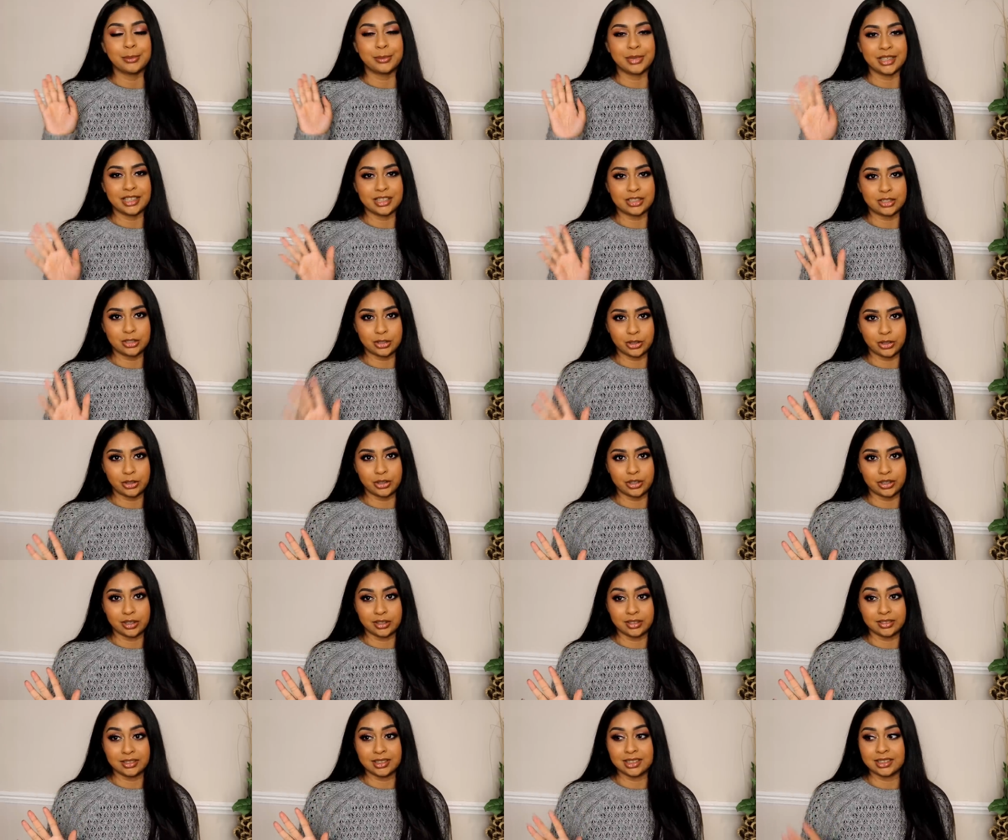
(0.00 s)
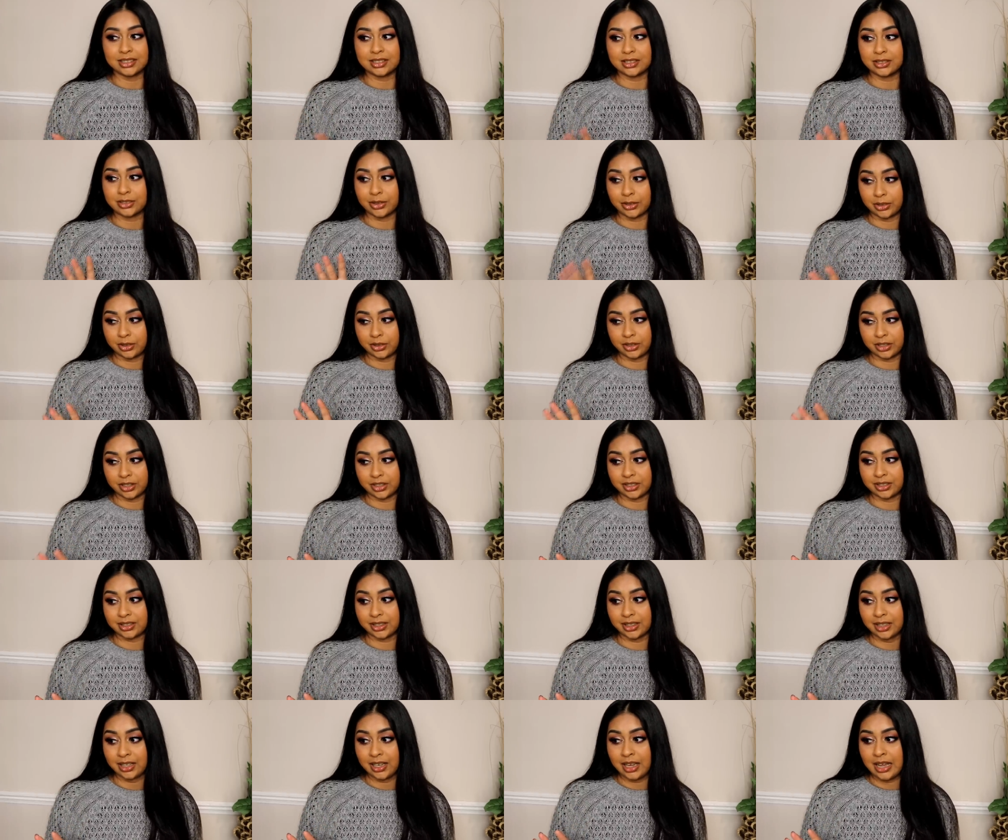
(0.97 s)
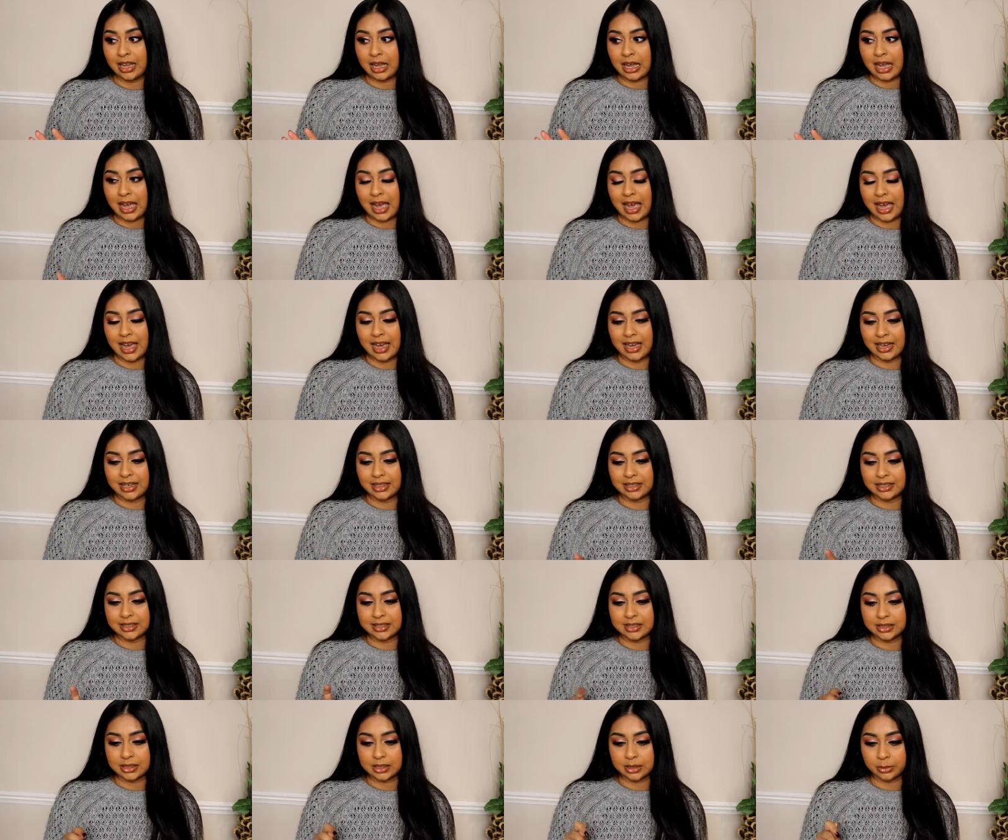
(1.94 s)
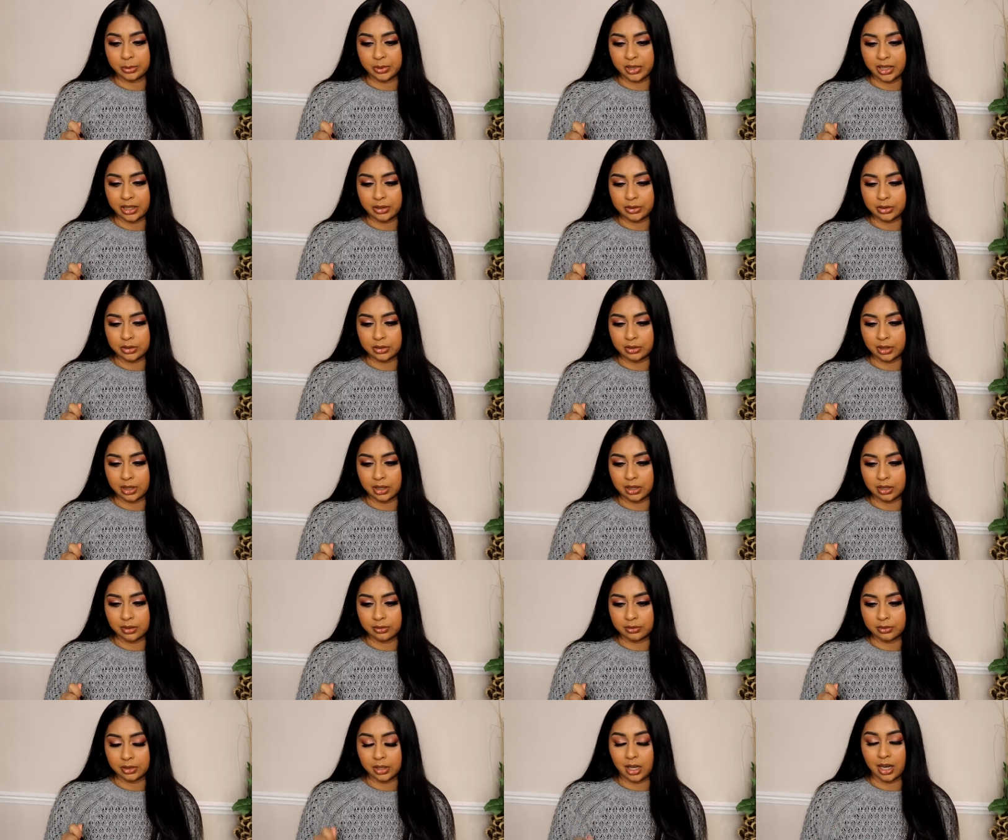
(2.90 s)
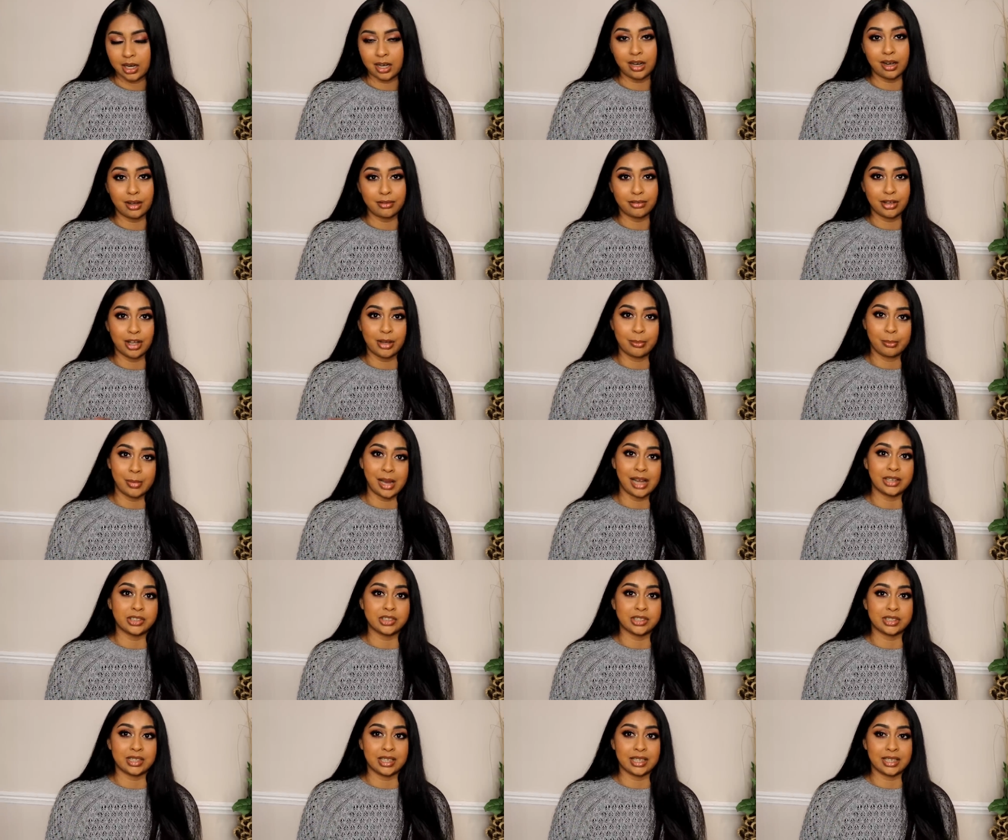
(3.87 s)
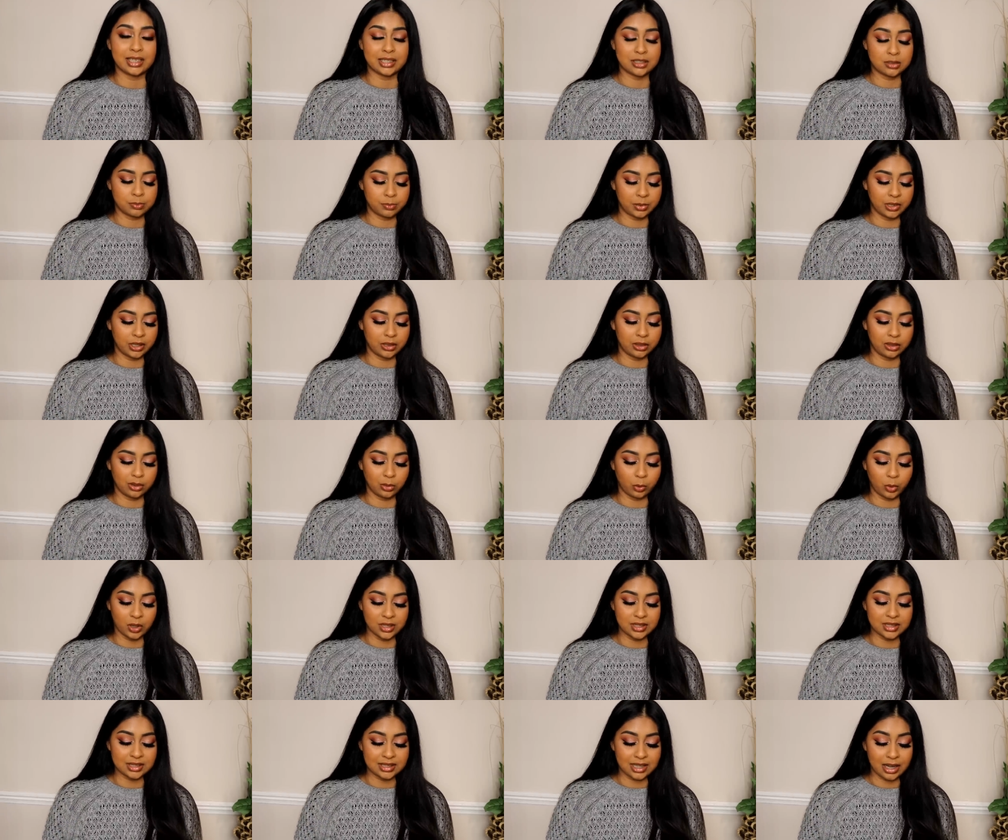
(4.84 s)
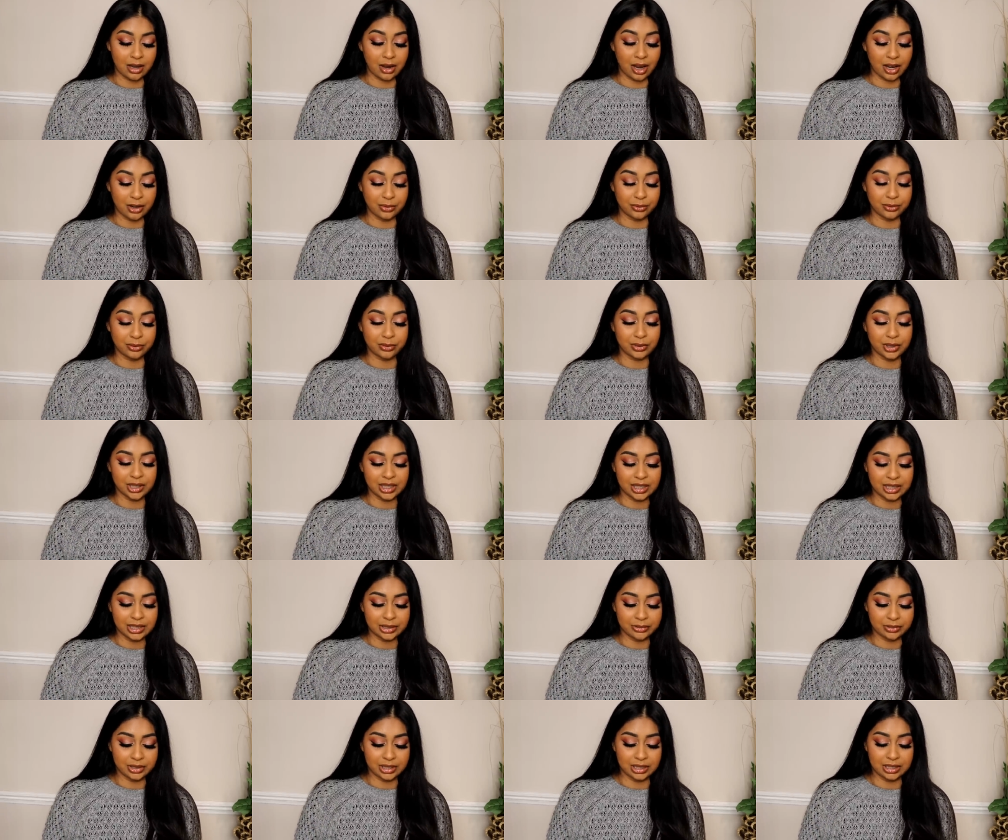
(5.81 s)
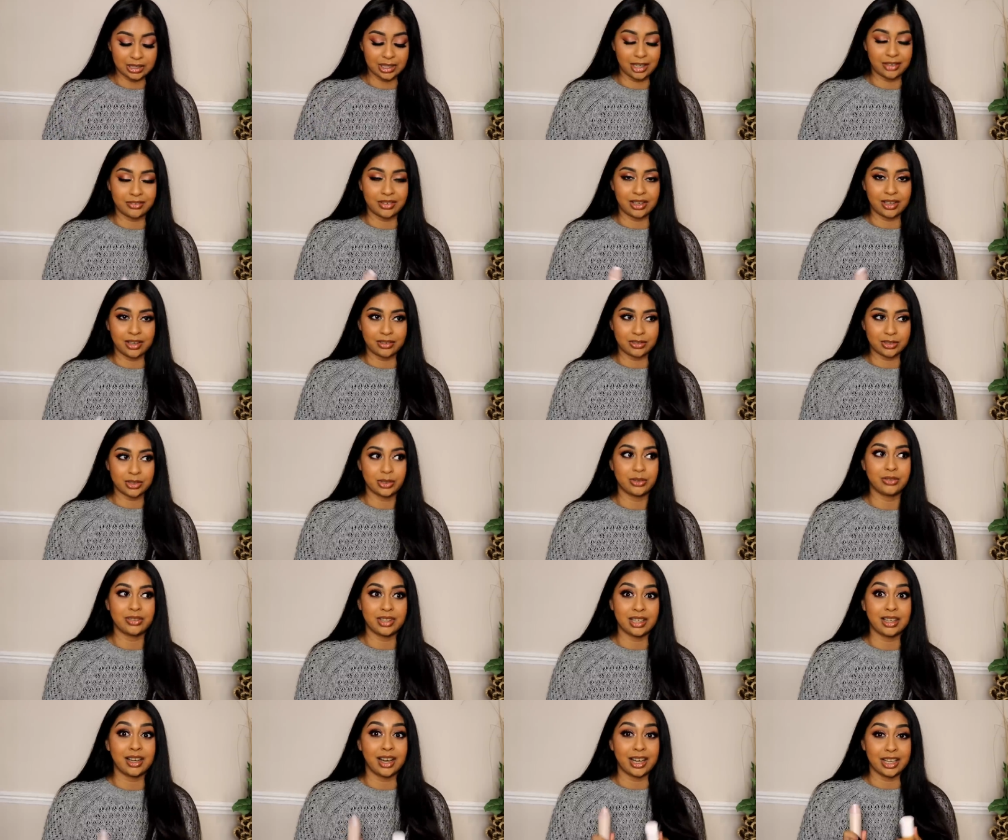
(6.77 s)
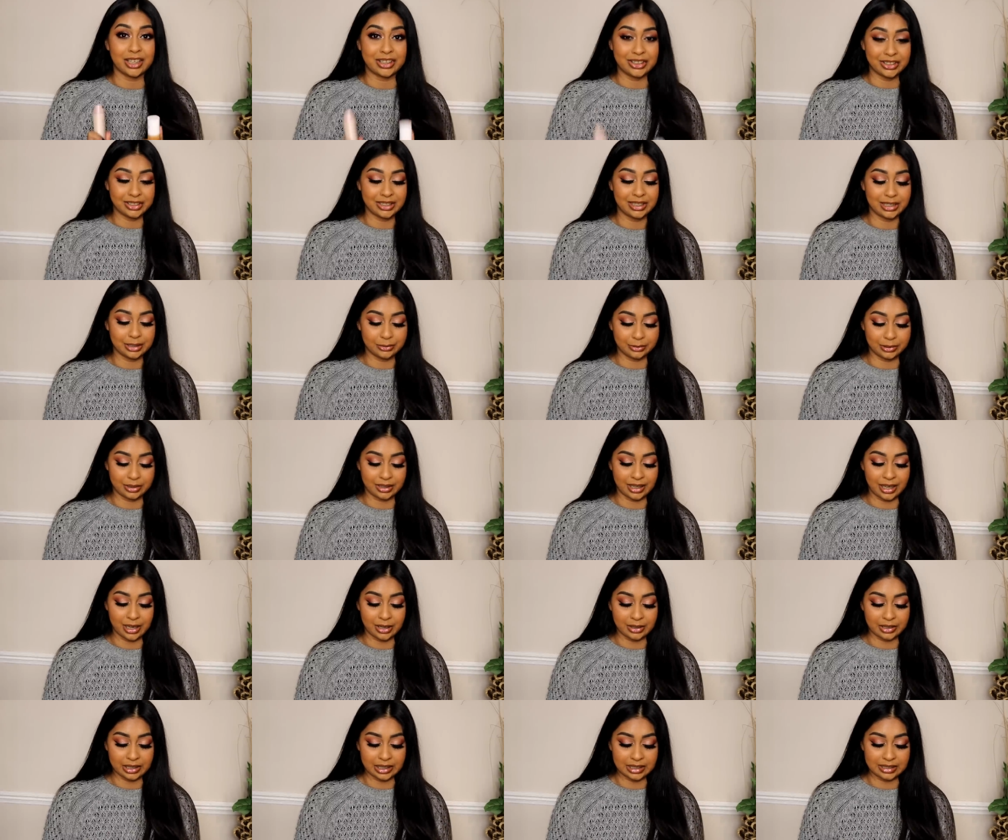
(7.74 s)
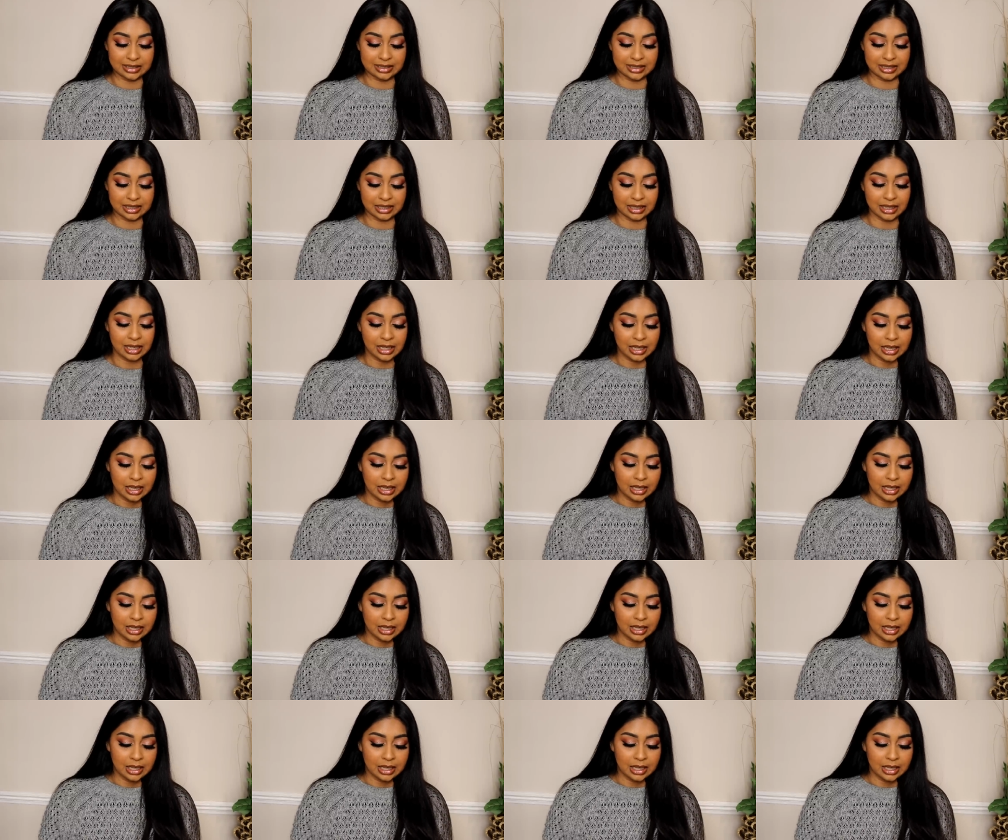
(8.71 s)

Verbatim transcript: But it's so good. It's so good and what else do I love? I love her Match Stix but the ones that I really really love and I don't think I could live without is the